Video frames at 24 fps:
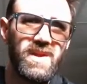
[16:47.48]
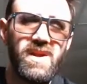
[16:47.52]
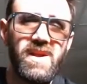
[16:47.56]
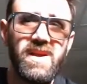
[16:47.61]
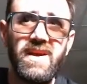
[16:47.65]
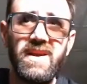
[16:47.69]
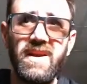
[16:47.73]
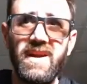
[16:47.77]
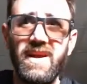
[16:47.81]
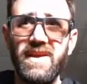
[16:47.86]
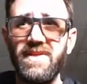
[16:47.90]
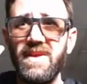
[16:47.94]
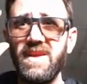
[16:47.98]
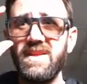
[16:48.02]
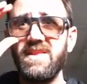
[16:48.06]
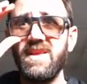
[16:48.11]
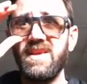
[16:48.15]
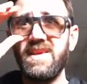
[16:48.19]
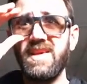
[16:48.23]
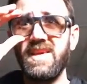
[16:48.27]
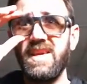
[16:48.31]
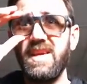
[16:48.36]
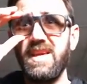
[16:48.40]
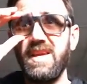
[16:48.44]
And I think the
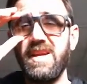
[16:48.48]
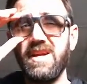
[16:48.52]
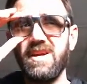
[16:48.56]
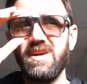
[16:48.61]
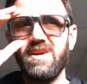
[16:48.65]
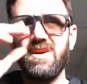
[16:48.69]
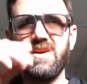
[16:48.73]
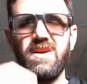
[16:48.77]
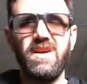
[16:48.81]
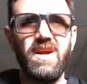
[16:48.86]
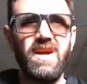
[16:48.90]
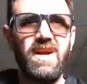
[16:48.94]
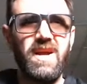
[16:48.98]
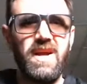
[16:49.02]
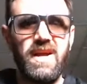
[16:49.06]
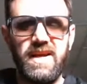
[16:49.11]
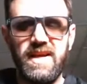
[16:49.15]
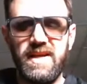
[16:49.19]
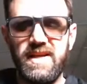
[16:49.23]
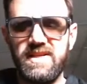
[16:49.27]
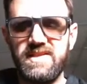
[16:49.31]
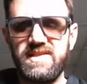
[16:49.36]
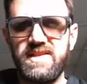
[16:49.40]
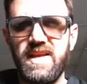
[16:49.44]
key here
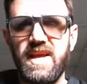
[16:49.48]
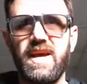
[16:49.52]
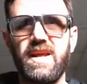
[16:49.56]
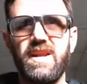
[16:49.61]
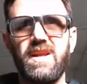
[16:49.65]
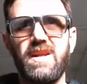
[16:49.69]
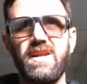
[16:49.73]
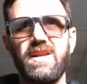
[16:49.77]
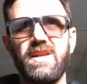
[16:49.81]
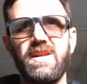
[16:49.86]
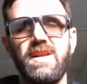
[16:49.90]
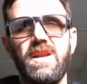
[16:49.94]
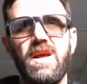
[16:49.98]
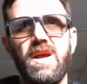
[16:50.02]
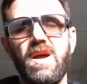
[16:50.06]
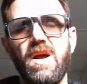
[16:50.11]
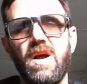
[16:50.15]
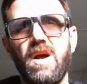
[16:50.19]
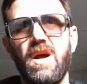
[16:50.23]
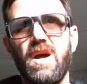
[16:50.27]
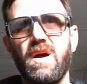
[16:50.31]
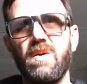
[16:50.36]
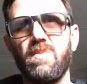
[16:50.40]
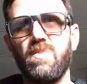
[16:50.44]
is that
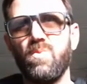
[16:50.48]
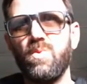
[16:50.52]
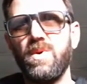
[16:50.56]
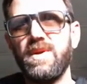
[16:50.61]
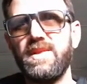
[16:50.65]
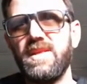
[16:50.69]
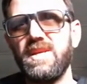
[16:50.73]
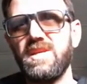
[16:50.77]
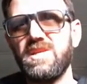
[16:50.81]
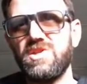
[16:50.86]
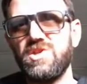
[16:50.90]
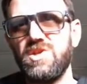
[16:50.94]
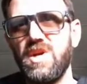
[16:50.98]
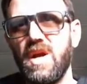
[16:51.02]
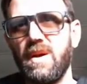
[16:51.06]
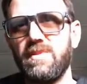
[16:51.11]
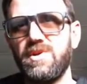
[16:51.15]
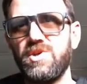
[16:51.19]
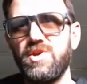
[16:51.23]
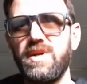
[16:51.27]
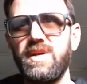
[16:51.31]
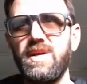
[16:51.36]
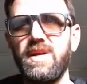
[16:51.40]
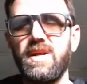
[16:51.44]
with this
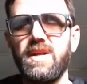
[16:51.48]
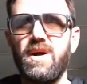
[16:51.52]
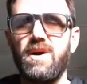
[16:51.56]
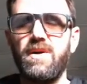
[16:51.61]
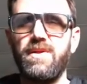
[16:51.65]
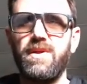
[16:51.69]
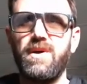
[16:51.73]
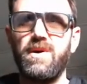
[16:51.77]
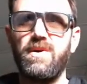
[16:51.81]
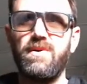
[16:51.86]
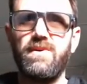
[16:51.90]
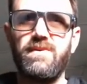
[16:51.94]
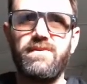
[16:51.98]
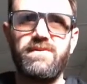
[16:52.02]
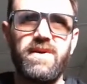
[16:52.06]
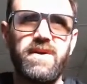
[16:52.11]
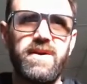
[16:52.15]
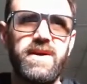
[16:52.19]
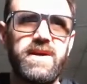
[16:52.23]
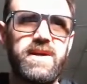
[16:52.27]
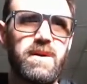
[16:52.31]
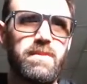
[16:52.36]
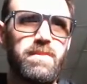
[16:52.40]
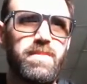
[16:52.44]
geometry, and although
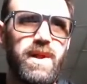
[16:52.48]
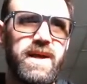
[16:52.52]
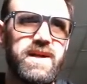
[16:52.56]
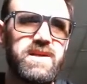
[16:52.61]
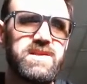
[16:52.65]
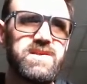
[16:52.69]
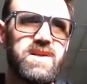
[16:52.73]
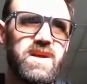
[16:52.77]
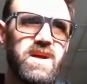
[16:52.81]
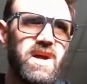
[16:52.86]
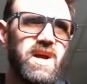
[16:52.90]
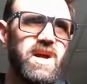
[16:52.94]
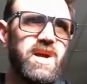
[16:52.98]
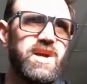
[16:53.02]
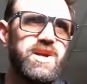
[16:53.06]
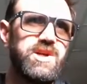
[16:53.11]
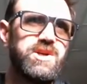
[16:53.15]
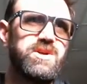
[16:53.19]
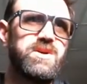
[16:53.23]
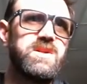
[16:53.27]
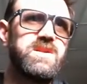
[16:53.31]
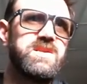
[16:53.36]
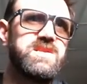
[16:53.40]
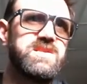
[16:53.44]
very complex,
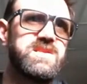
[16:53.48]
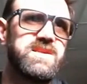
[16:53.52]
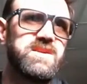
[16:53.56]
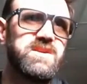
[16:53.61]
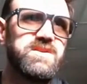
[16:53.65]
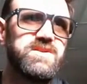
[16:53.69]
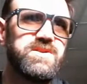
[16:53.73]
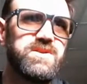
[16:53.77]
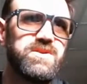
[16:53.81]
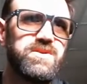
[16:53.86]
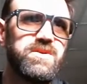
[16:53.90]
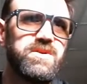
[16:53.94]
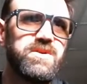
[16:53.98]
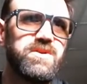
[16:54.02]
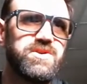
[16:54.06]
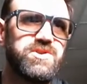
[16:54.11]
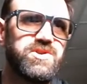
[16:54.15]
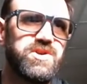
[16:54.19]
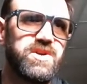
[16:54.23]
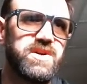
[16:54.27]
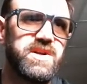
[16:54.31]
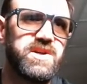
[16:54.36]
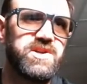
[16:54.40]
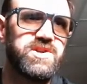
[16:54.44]
you can still do your
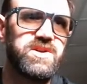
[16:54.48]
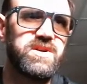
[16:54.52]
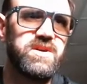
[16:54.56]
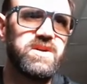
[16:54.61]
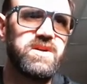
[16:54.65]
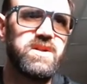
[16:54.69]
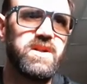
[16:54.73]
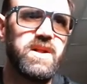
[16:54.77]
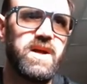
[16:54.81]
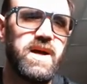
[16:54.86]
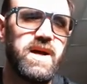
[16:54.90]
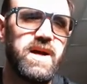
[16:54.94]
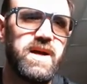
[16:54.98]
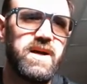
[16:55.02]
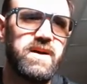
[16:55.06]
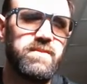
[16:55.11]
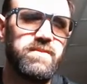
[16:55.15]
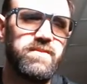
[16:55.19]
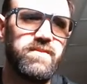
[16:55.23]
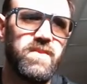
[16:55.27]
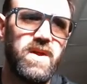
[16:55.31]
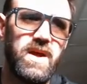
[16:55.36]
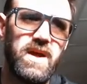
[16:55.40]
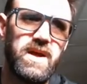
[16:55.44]
traditional
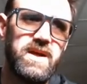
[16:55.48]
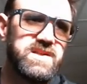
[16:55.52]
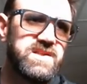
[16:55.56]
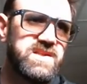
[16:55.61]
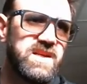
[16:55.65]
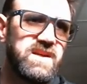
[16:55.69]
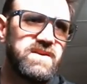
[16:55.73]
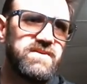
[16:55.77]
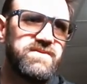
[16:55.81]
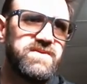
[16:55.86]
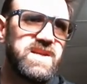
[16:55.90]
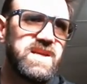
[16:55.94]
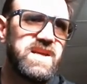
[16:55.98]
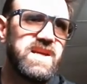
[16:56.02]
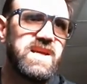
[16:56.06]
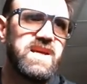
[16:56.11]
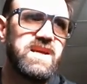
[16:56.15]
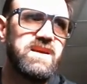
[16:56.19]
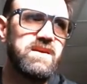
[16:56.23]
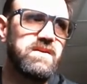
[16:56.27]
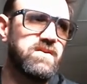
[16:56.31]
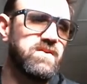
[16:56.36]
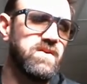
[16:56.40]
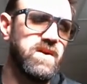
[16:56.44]

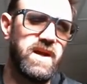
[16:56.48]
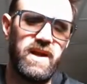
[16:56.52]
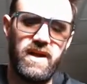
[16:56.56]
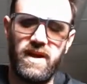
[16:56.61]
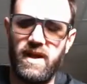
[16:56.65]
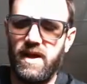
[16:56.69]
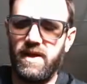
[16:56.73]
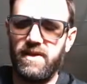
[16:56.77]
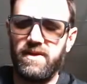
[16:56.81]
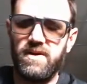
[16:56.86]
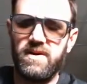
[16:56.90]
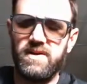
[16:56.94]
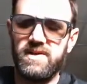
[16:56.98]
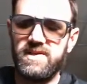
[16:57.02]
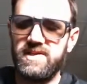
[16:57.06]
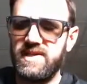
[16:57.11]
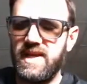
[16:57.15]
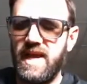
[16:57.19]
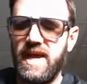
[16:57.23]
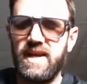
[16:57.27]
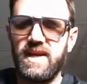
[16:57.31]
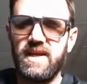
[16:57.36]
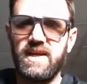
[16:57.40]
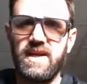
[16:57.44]
CFD and other
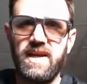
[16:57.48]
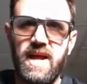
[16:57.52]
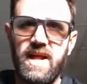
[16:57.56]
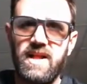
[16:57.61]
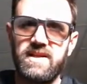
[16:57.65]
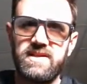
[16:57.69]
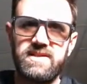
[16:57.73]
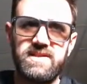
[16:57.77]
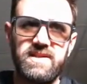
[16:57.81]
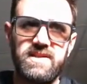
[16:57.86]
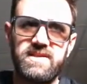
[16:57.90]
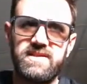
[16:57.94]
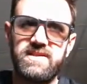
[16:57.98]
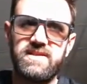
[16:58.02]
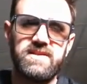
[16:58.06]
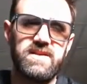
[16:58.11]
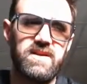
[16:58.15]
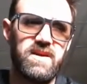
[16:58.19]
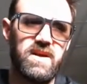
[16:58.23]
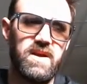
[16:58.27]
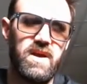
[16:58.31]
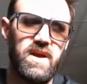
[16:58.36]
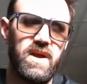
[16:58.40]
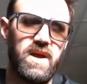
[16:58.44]
static analysis
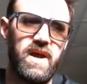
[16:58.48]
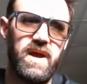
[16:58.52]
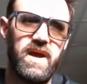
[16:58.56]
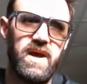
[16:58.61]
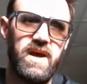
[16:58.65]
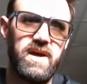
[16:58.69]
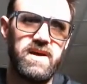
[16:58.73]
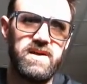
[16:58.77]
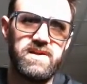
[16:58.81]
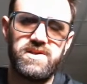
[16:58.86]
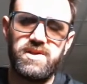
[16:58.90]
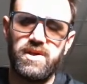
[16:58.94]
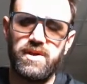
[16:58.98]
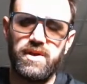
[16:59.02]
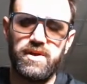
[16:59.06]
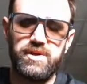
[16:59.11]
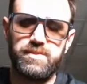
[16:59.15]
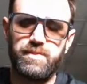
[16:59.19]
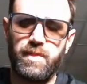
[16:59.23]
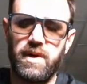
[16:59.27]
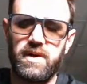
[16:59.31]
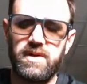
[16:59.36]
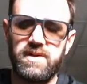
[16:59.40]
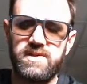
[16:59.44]
to those
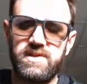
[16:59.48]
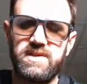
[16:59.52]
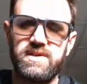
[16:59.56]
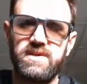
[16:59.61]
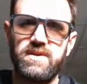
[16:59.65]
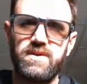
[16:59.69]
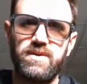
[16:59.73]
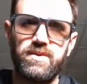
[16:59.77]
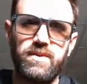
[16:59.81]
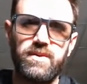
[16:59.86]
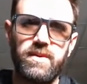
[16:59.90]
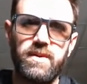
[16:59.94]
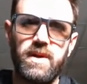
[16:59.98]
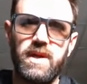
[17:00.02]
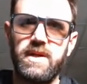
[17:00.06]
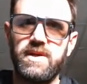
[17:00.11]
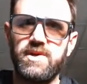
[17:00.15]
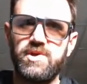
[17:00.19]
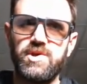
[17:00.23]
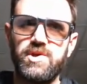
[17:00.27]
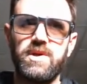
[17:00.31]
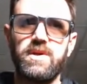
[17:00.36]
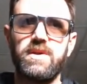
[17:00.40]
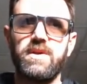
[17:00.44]
parts to
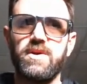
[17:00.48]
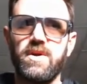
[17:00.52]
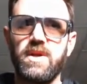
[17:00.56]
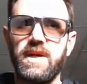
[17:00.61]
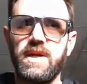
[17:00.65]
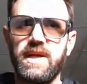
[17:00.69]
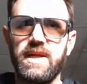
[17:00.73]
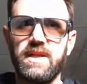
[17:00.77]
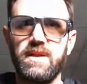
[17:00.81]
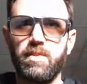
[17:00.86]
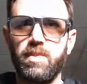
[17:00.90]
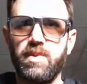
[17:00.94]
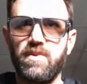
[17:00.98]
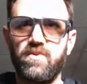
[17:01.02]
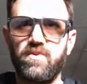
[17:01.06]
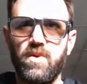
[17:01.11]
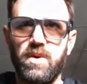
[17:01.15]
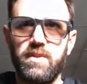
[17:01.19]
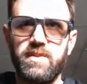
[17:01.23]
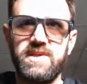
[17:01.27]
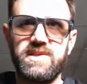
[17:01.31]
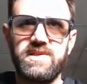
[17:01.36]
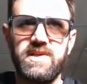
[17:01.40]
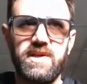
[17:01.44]
ensure that you're going to get the
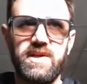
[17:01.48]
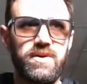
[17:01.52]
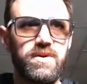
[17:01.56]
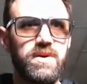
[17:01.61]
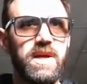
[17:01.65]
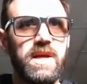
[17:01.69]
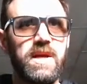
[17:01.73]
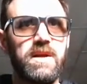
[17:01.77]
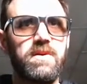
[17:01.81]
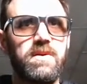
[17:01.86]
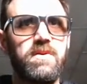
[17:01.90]
performance that you need.